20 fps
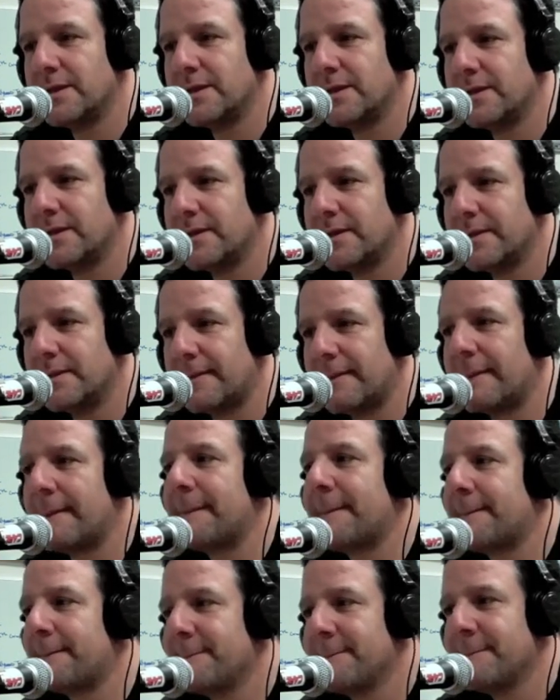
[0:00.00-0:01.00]
seem to get
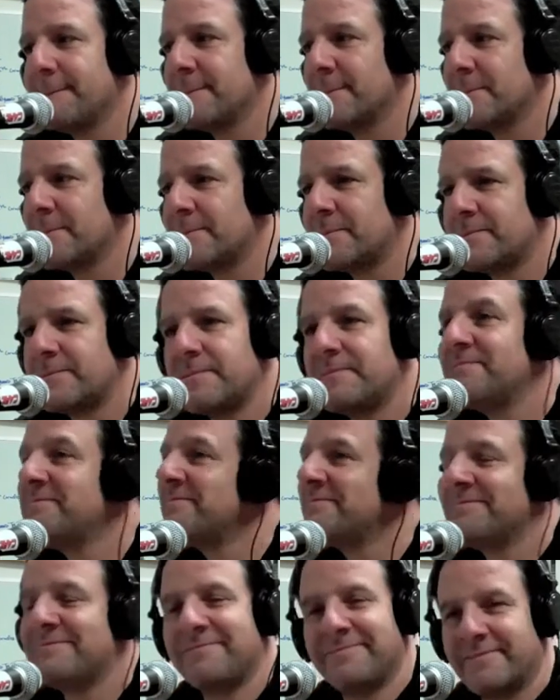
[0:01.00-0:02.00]
misconstrued because you can
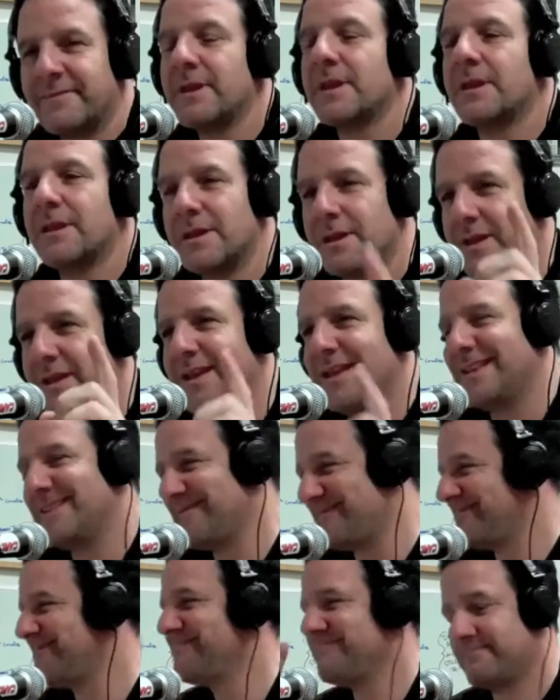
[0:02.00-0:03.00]
never tell the
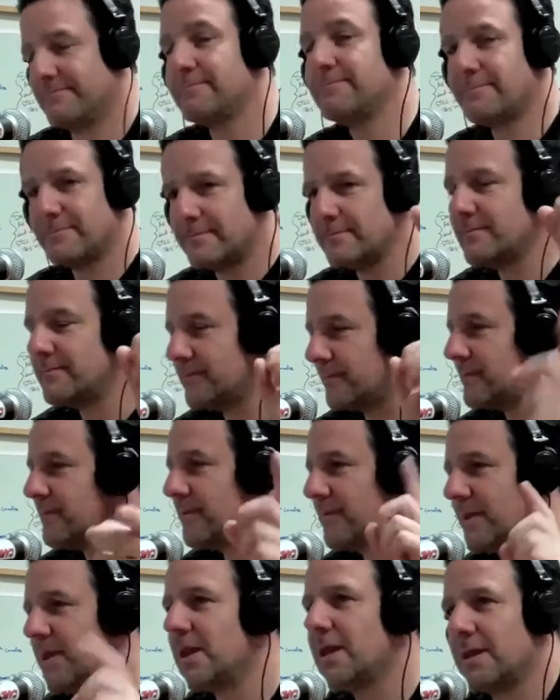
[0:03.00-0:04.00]
real intent behind an email,